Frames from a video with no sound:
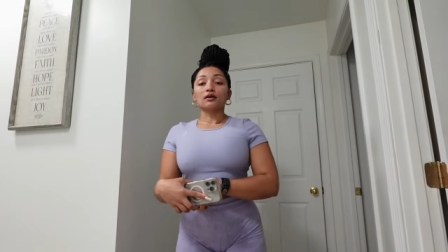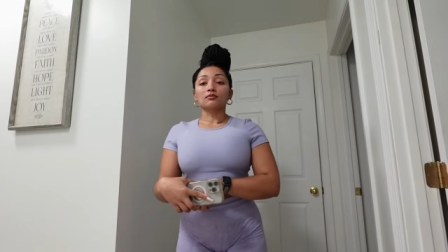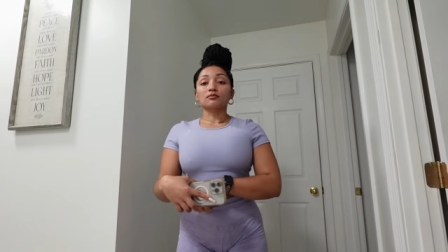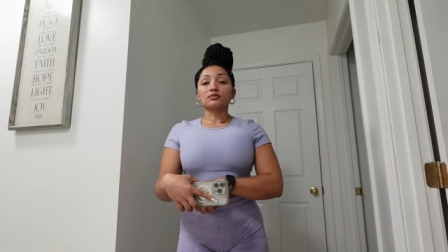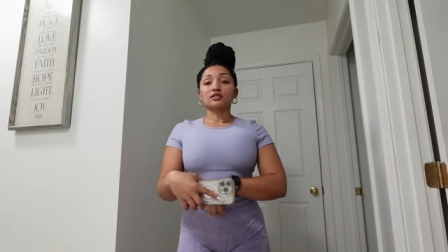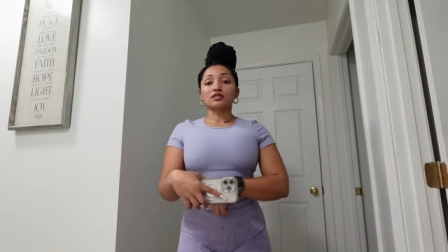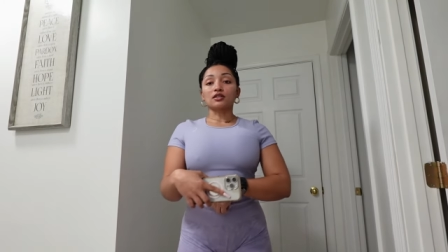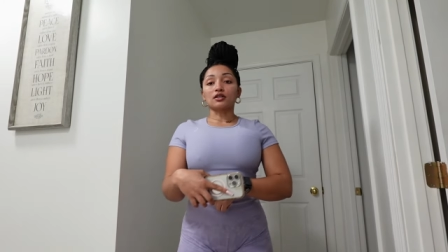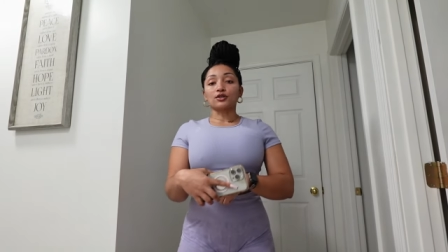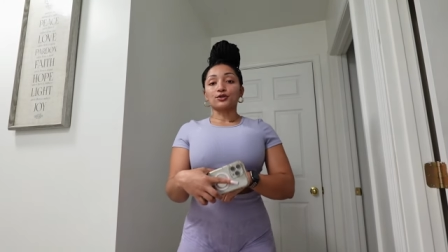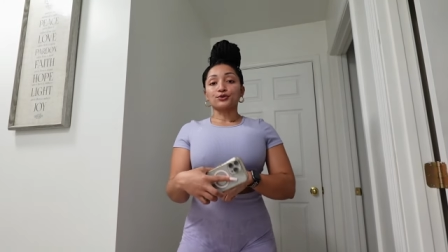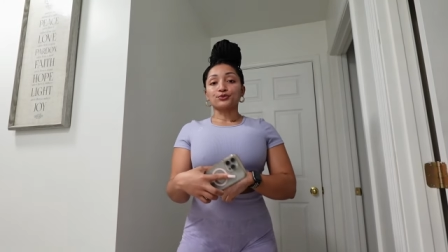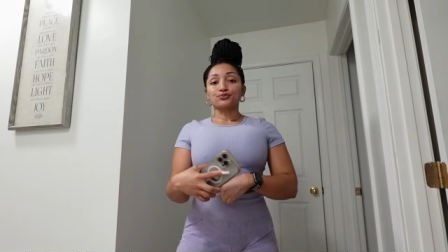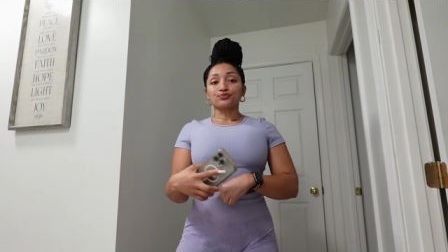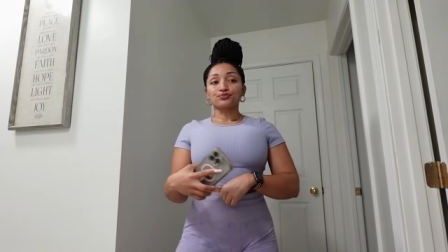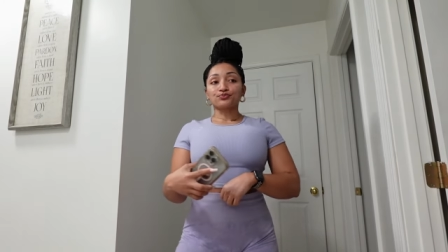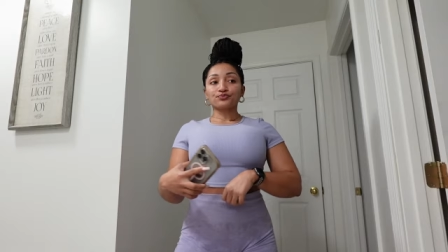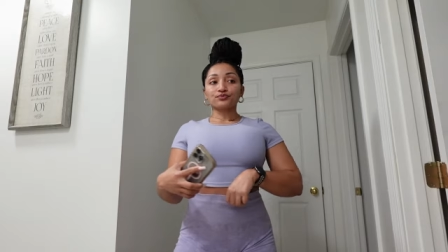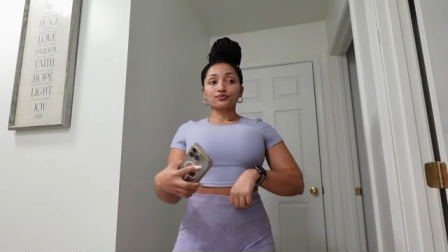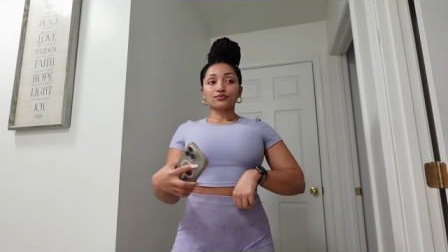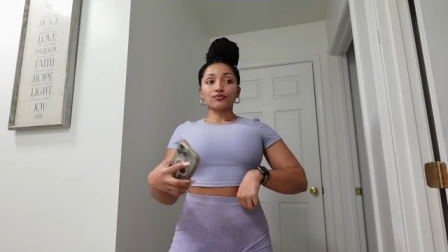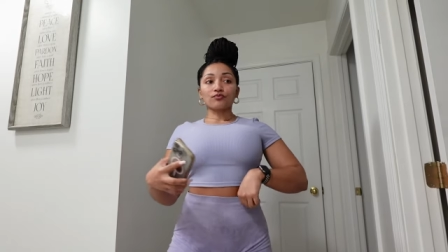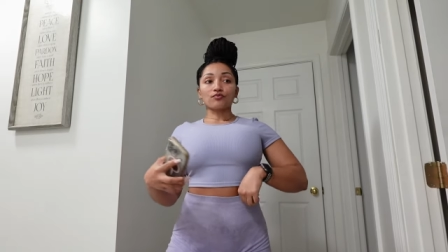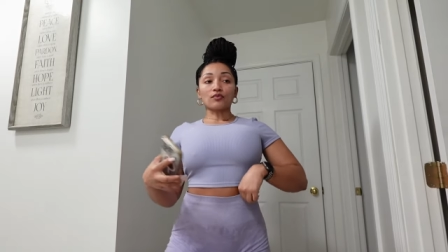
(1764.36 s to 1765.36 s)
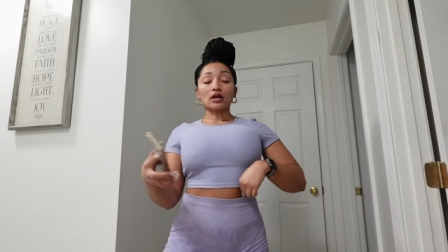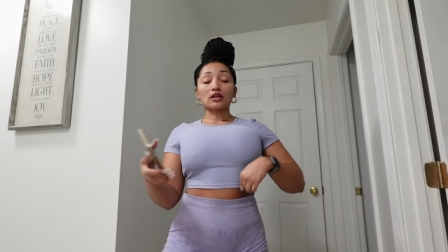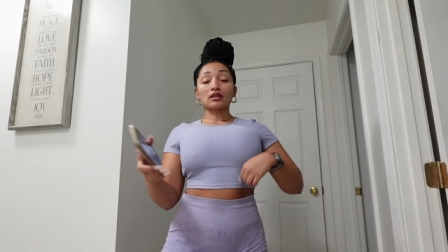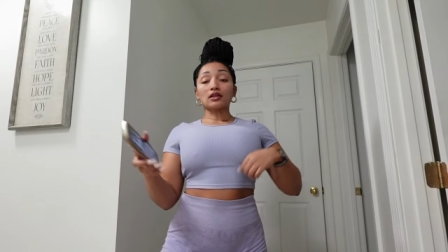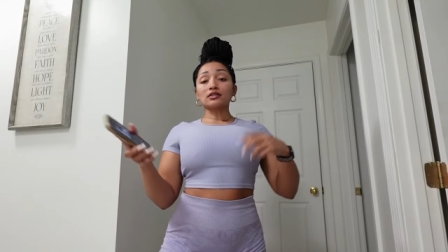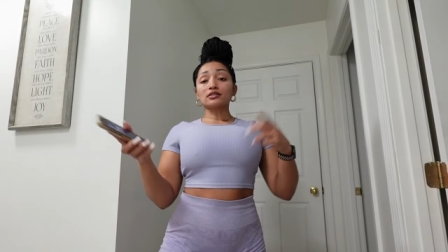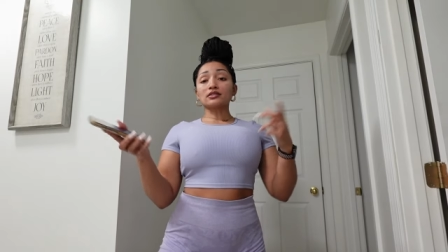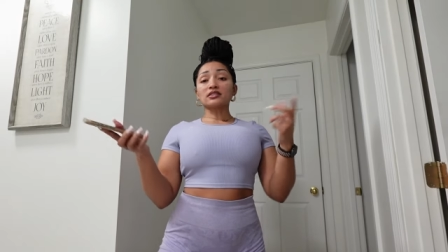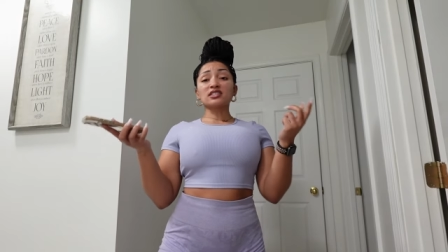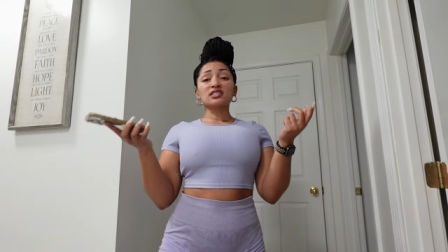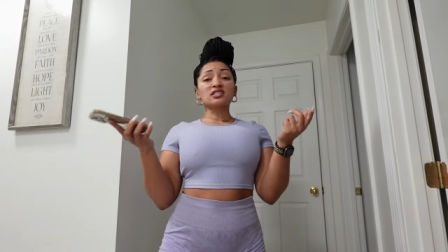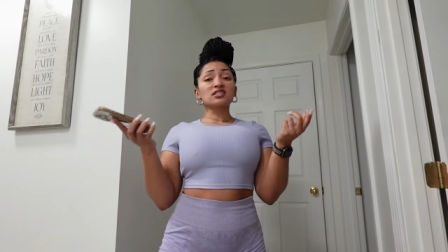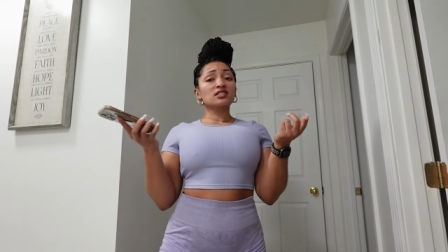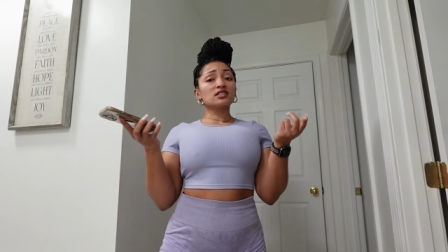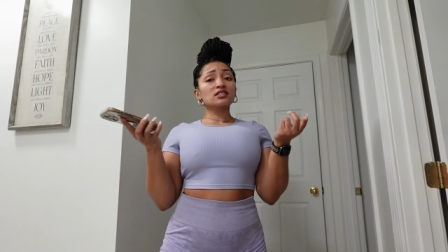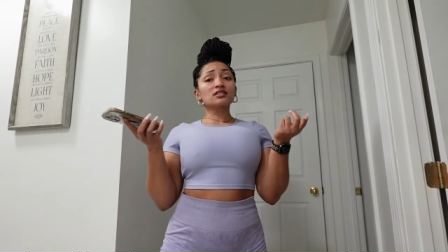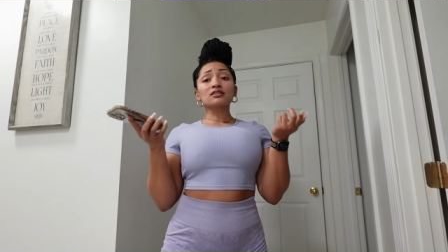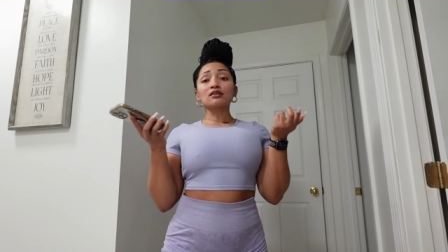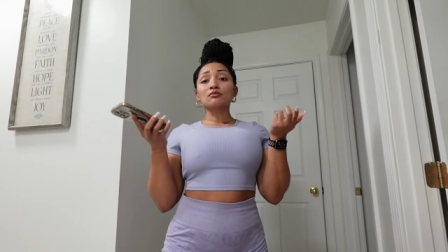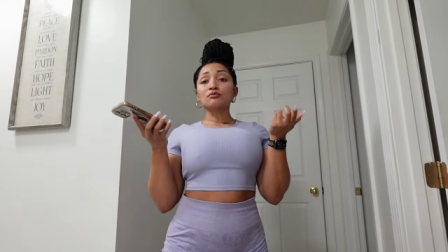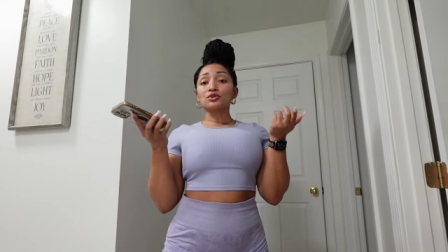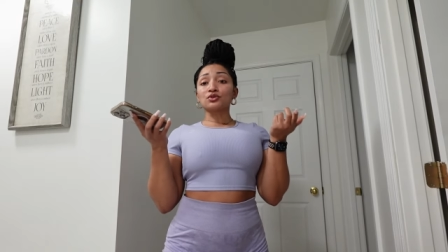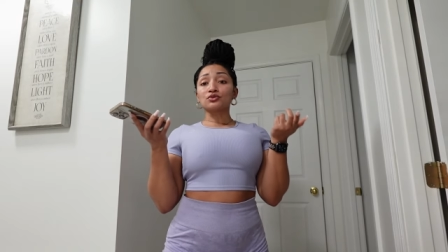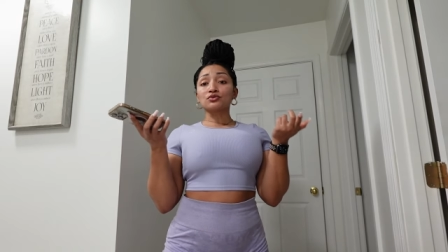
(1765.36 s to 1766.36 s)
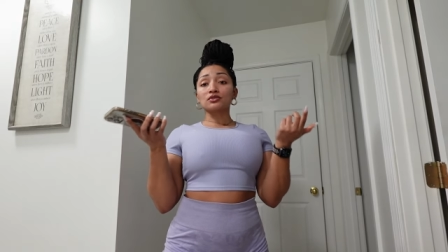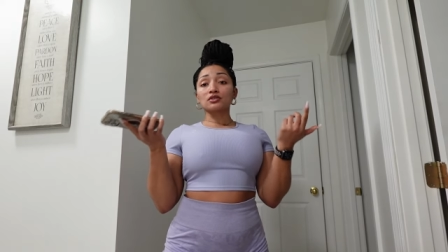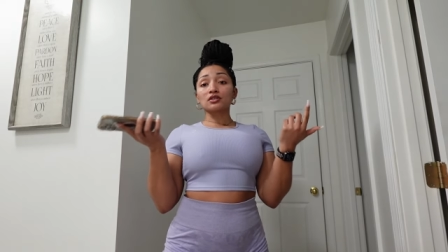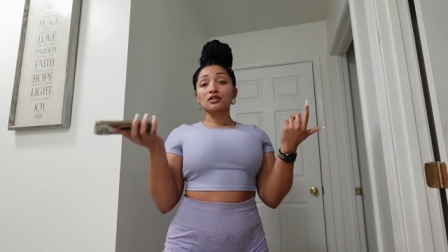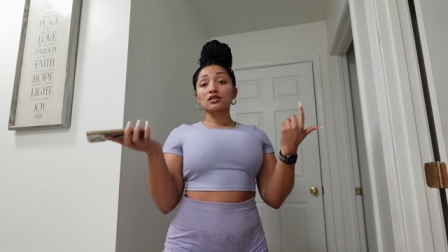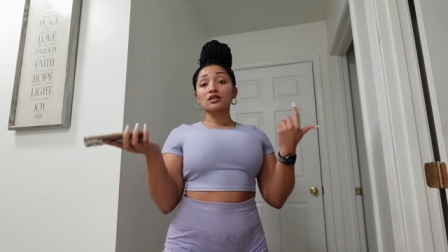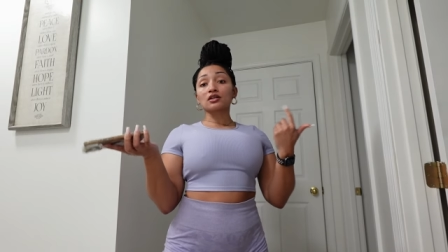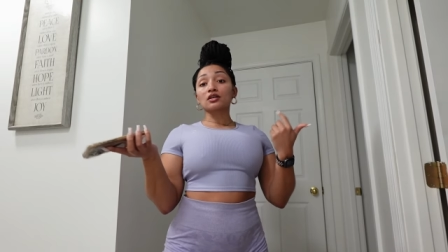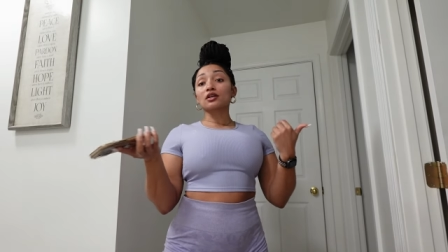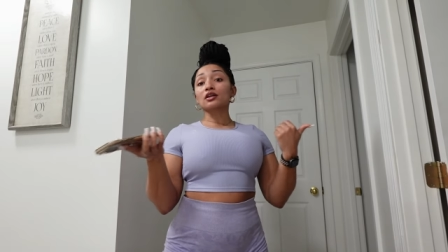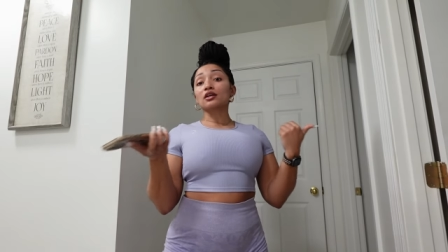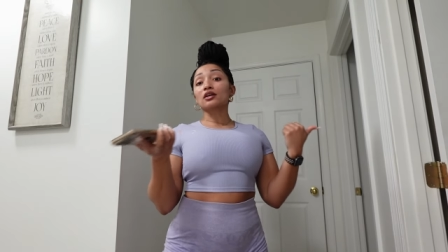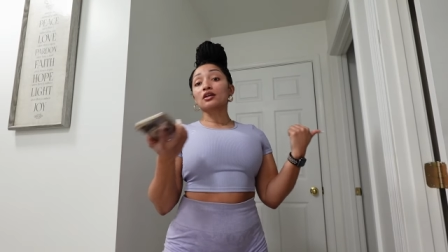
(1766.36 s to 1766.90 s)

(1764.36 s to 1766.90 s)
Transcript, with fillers: So let's listen to some music